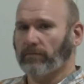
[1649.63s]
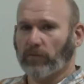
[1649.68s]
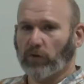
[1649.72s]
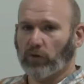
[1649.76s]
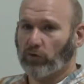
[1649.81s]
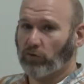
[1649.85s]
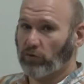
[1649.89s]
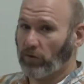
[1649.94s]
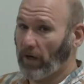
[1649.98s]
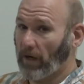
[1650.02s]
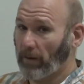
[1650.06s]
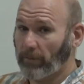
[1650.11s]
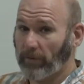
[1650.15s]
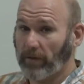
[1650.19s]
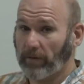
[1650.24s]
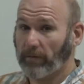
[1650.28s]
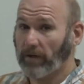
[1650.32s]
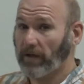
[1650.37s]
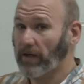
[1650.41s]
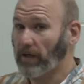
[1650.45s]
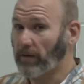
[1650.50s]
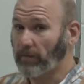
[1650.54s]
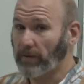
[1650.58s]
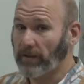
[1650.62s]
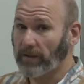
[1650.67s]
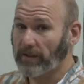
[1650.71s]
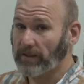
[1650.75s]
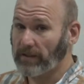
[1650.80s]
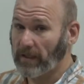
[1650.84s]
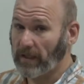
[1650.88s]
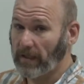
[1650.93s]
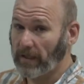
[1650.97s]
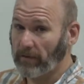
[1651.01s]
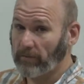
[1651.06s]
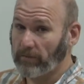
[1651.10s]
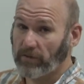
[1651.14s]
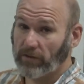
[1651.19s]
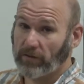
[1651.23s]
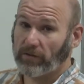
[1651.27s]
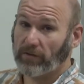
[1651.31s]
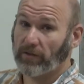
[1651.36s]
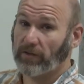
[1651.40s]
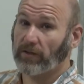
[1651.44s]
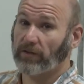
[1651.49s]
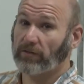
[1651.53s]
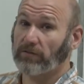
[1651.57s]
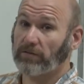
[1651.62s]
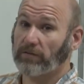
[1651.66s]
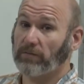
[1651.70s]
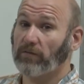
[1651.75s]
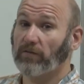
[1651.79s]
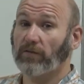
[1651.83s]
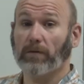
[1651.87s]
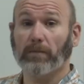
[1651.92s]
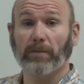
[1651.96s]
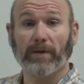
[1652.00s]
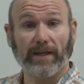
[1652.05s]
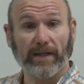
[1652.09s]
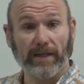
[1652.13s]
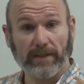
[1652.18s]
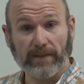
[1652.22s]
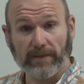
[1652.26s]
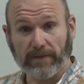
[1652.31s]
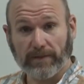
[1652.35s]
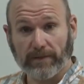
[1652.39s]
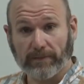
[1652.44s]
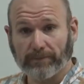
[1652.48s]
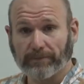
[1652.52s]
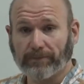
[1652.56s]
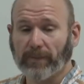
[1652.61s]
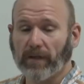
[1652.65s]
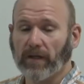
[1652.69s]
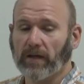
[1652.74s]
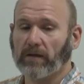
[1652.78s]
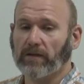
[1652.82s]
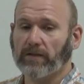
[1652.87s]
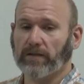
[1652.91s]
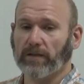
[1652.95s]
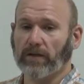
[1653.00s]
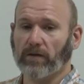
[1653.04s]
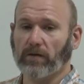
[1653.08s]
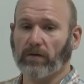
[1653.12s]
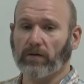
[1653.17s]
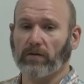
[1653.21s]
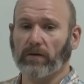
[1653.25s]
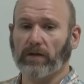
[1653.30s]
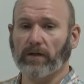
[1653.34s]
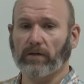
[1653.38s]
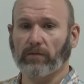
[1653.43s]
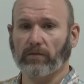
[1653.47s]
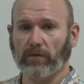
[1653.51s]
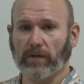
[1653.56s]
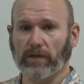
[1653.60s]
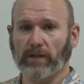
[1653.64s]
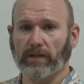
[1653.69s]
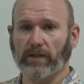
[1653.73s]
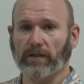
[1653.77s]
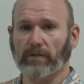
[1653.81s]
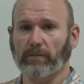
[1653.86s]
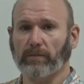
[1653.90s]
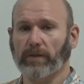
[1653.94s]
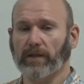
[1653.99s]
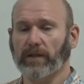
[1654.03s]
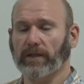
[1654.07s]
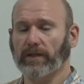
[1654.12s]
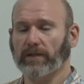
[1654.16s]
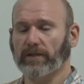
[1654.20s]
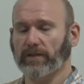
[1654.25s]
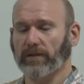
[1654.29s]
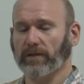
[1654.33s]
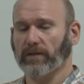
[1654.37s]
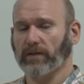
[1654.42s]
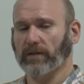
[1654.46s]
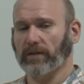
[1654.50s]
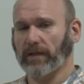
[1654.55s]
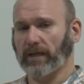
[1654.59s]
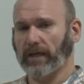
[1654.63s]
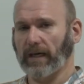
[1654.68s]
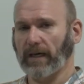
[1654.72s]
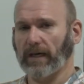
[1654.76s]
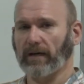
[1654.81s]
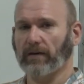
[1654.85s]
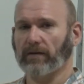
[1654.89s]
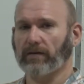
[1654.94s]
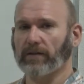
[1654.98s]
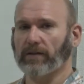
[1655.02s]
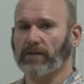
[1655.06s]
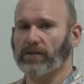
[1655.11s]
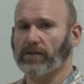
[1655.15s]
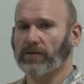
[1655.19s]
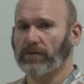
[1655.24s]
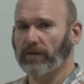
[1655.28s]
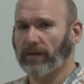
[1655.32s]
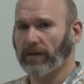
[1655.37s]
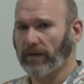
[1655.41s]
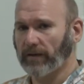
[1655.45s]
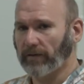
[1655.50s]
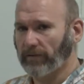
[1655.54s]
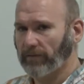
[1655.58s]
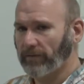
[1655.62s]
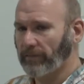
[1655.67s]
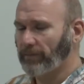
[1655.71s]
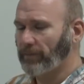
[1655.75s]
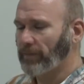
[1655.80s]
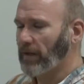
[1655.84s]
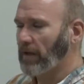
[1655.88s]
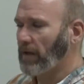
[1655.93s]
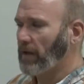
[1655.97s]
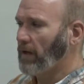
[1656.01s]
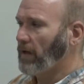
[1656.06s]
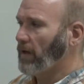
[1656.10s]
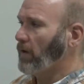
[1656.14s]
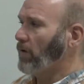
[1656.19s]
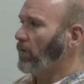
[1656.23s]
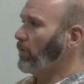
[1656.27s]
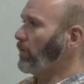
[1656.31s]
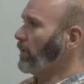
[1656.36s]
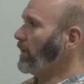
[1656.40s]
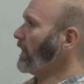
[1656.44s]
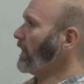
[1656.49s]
Drop them a couple of times. You can use them for minutes. So it really depends on the care that you give. What